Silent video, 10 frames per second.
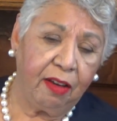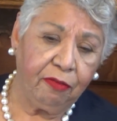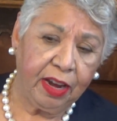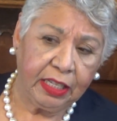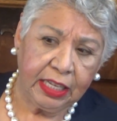
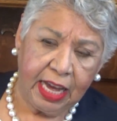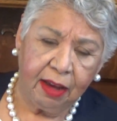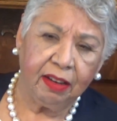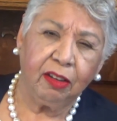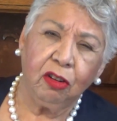Frankly,
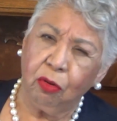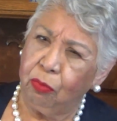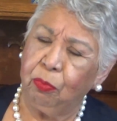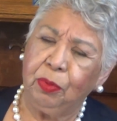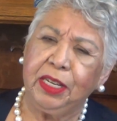
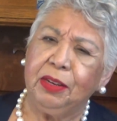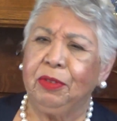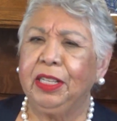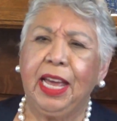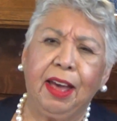we didn't
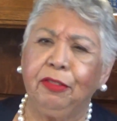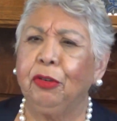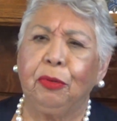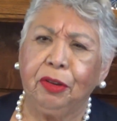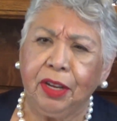really have
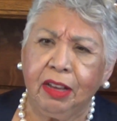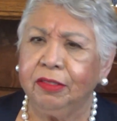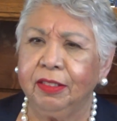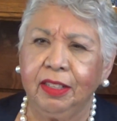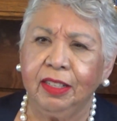career
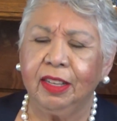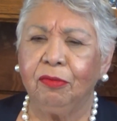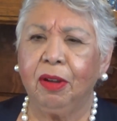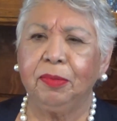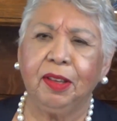counseling at
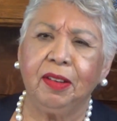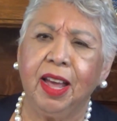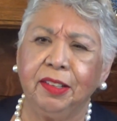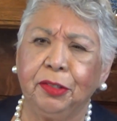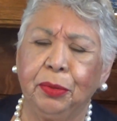Robstown
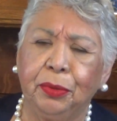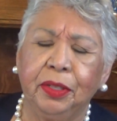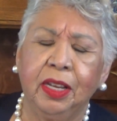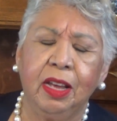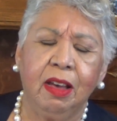High School.